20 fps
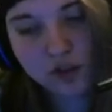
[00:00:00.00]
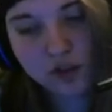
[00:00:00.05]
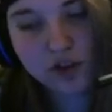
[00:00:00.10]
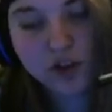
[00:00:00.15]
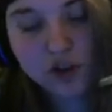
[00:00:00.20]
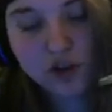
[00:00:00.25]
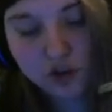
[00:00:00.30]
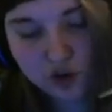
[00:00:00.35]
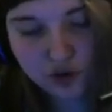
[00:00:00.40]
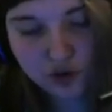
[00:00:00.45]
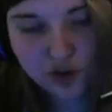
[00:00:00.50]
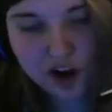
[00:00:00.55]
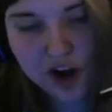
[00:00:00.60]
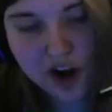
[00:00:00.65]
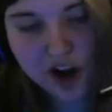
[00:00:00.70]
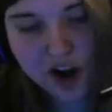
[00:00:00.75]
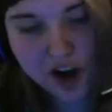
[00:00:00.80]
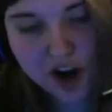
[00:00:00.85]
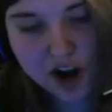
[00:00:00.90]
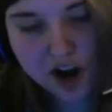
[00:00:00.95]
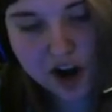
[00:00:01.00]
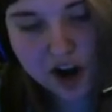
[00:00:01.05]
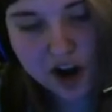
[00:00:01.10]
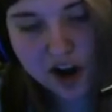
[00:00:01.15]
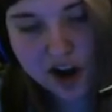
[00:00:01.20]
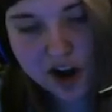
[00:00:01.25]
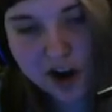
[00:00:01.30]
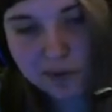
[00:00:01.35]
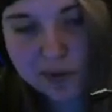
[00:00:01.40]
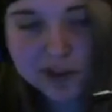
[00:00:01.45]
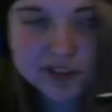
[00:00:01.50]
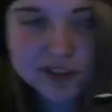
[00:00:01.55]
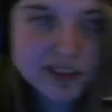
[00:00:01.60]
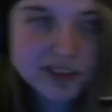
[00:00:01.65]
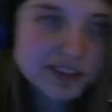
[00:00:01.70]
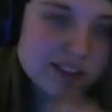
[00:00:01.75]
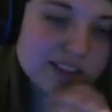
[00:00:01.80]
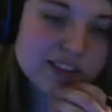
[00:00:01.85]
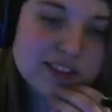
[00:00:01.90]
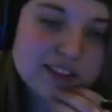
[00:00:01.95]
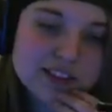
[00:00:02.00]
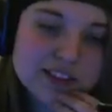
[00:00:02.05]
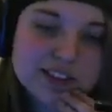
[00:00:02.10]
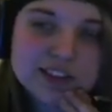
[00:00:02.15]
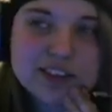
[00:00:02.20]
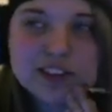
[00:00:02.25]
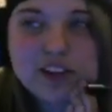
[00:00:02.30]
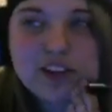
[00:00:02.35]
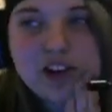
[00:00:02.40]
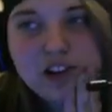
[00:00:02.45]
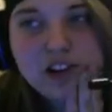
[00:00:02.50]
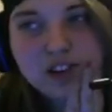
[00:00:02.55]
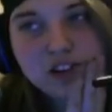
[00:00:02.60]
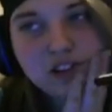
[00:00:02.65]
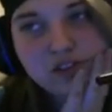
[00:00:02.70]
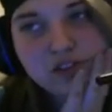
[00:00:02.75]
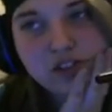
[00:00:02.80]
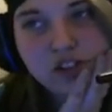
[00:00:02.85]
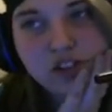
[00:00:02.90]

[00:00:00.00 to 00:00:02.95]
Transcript: Crash. Y'all are just,